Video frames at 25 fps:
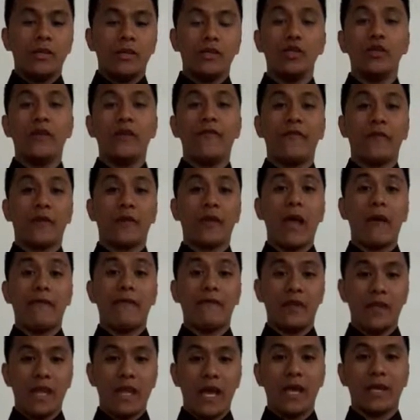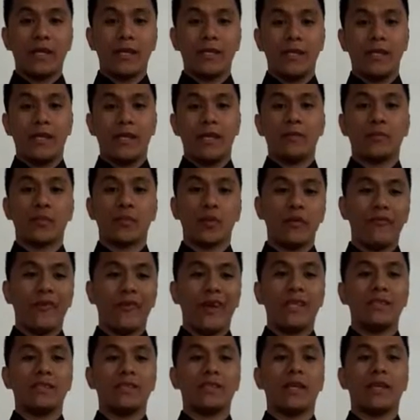new vocabulary and
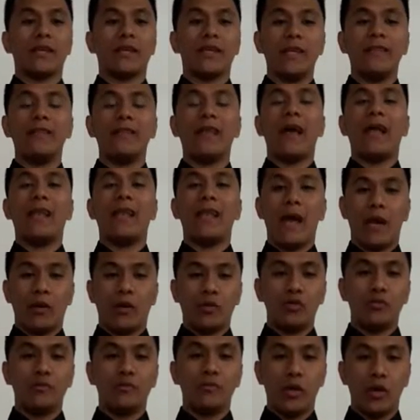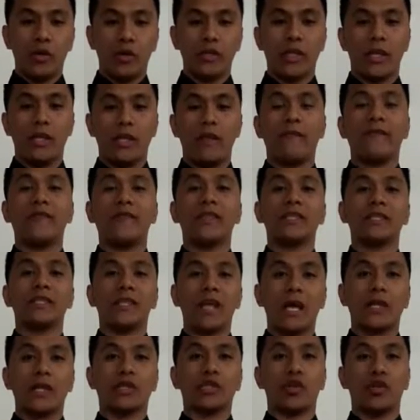provides a read aloud model of
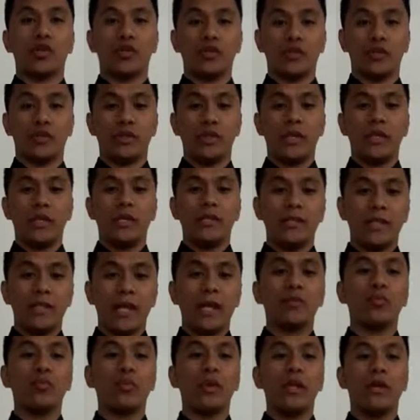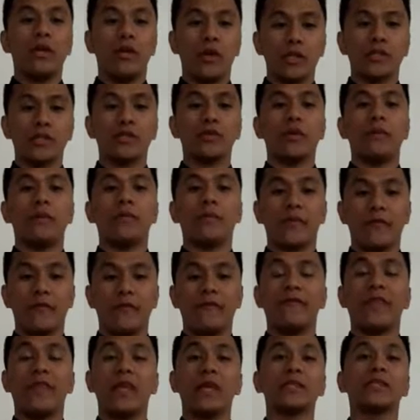discussion that will also
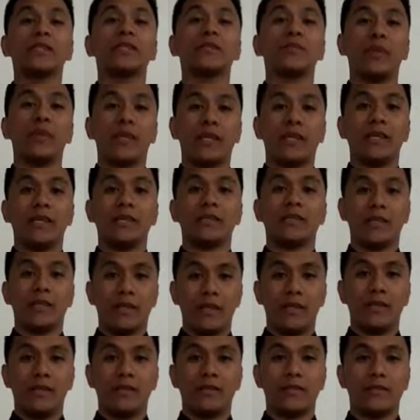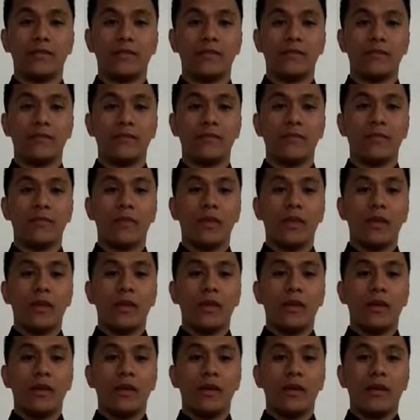improve their speaking skills.
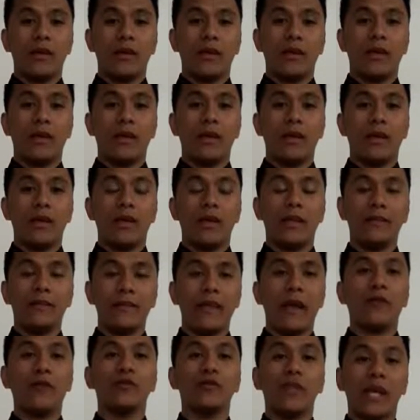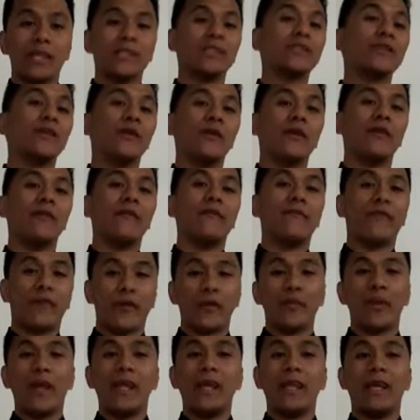And now that's all
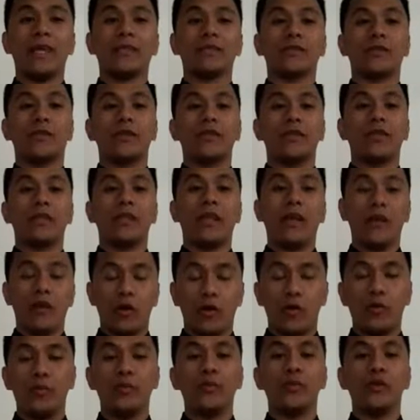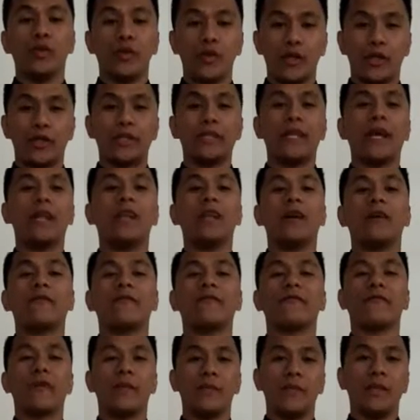for my lesson, and I hope you learned a
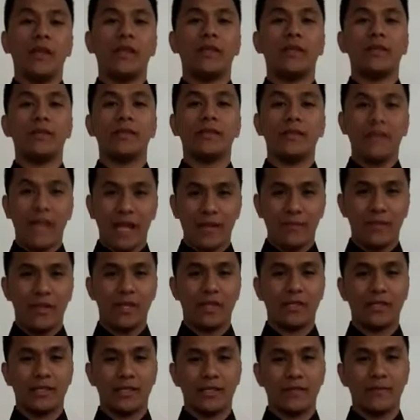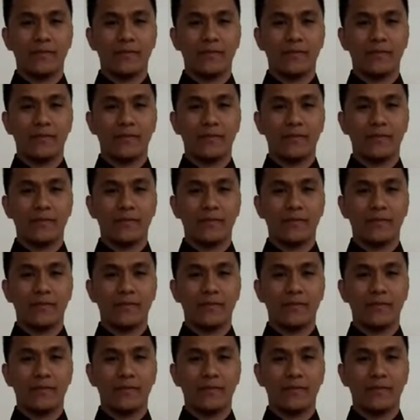lot from me. God bless.